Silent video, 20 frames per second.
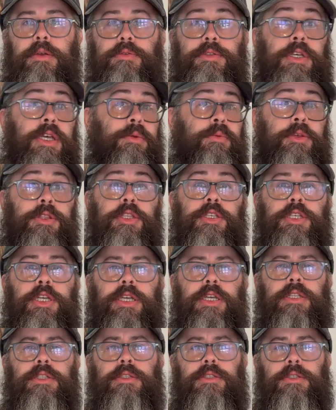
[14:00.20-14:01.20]
outside with the
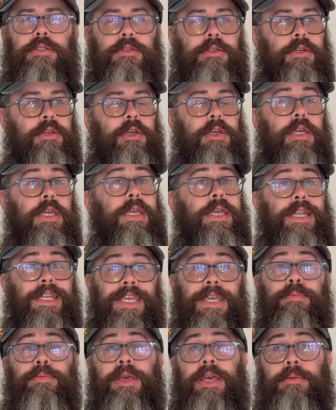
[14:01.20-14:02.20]
chickens. Got to
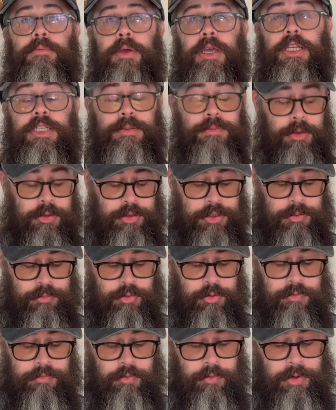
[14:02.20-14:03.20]
keep that in mind. Spousal
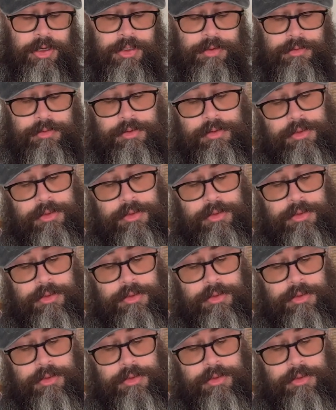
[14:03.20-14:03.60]
approval, right?